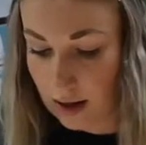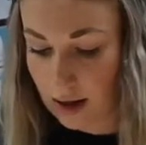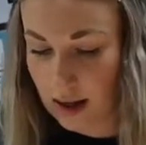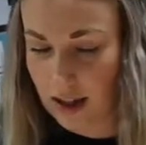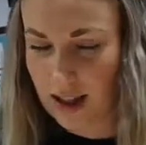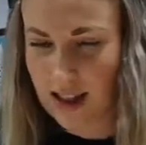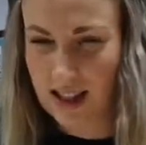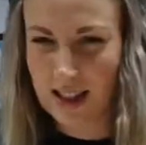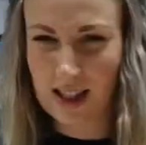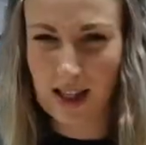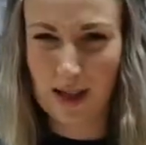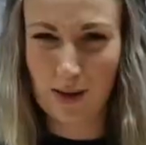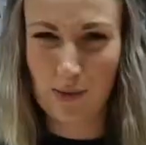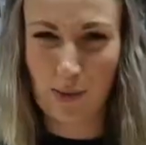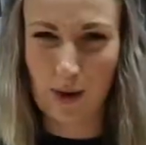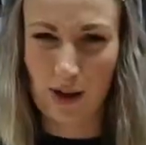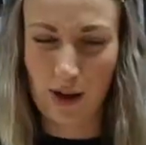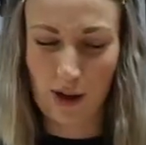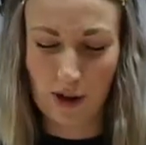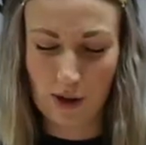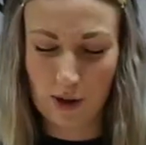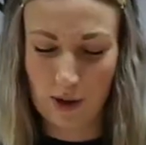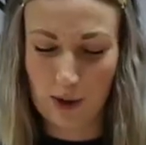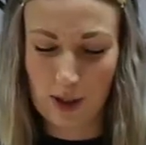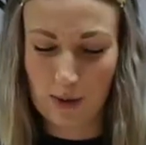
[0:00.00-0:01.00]
That's a little bit
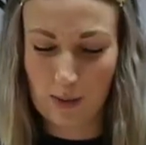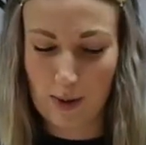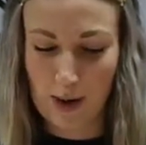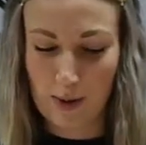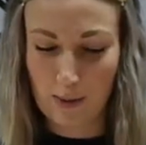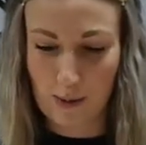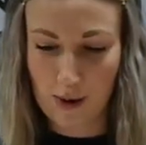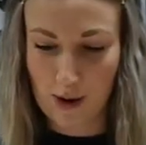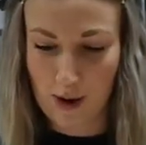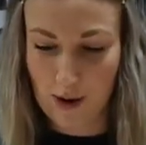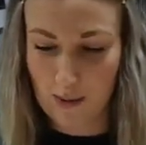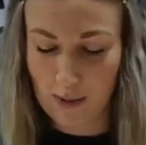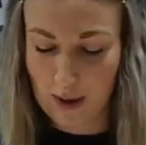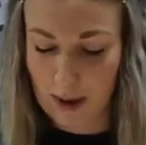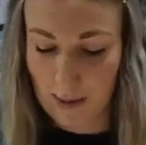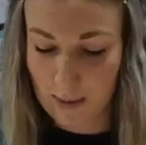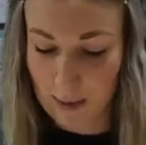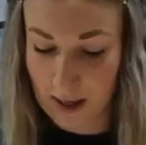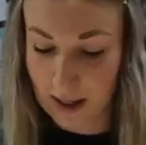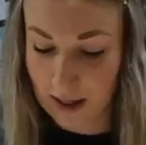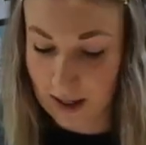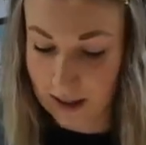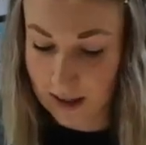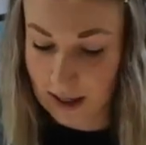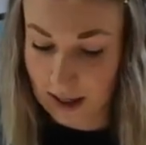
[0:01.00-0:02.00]
hard to explain, but I hope that
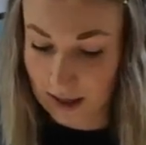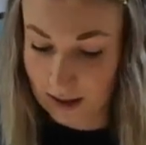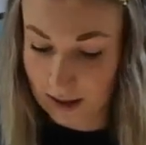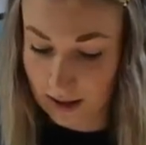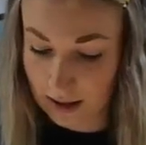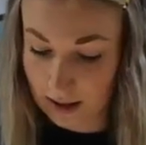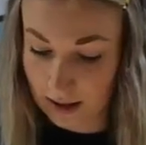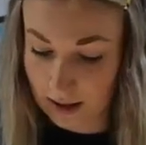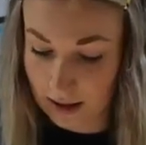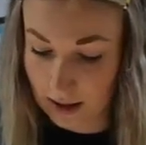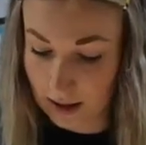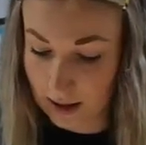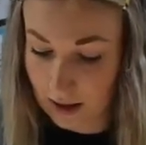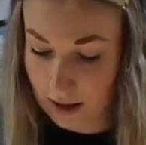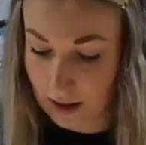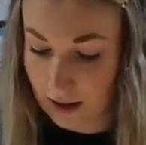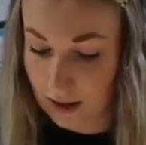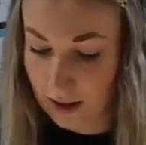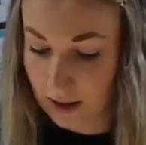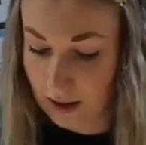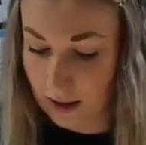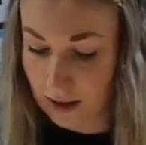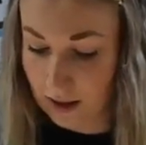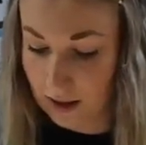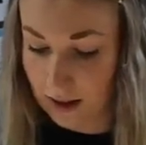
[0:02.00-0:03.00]
makes sense.
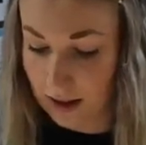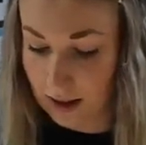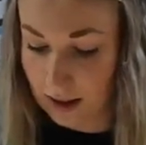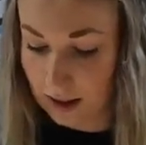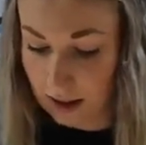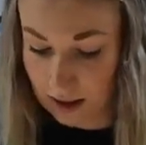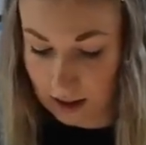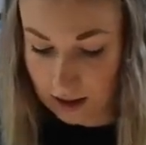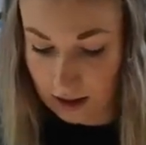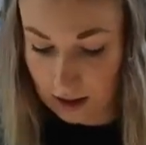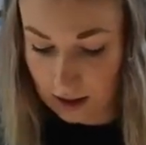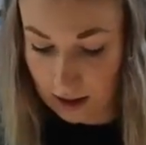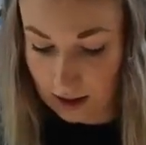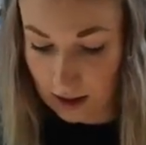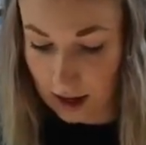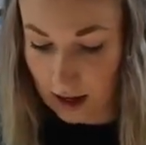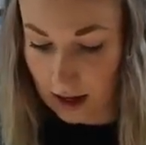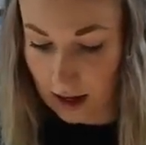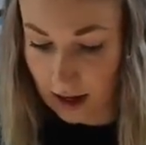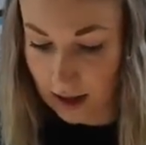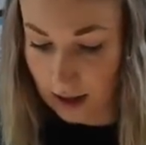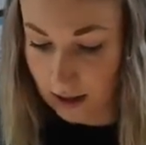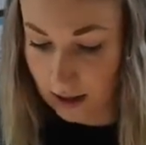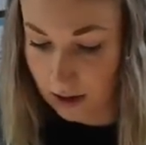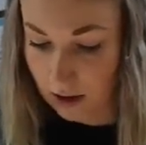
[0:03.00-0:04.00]
You can see just there,
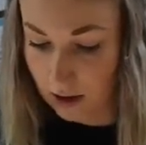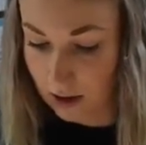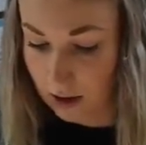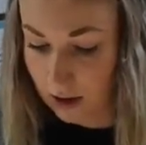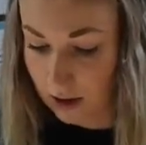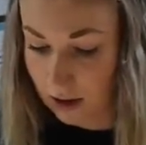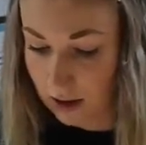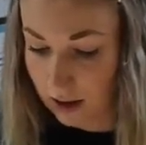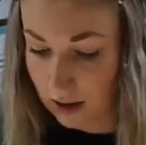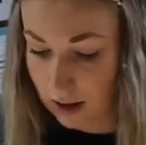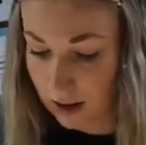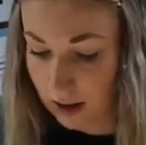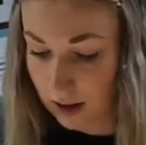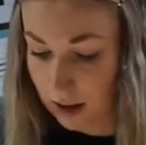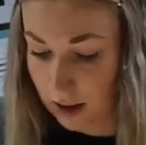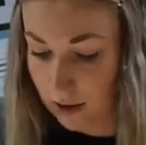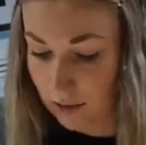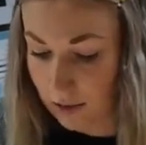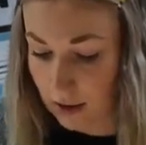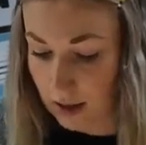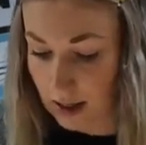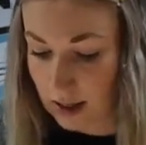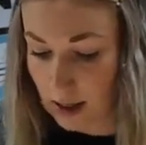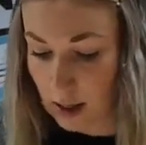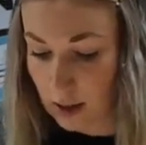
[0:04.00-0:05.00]
it's just given
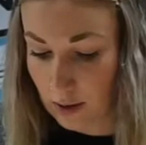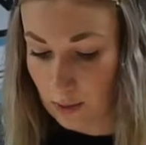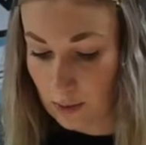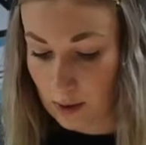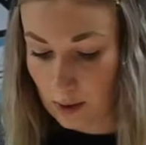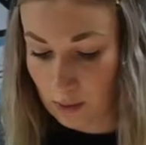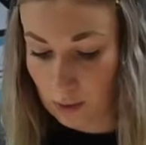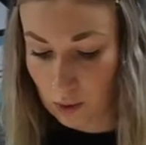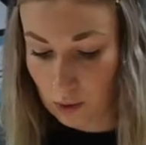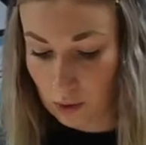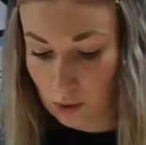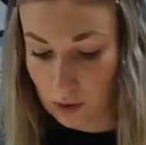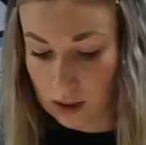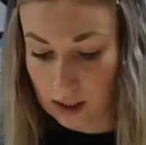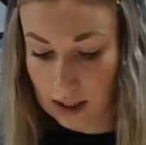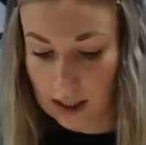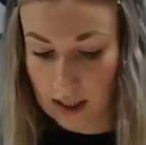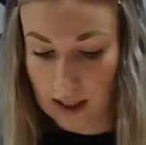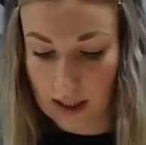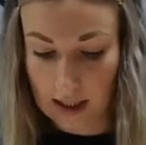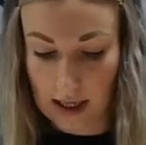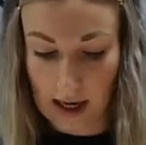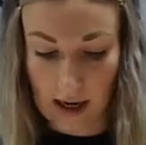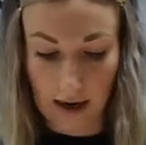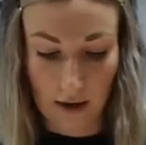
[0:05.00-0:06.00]
a little bit more
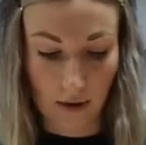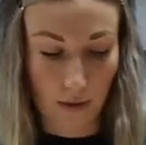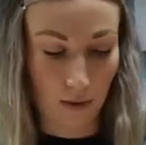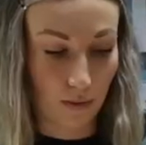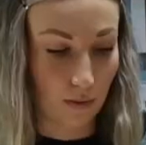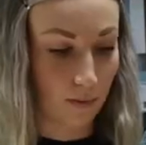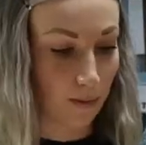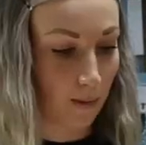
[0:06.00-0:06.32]
detail.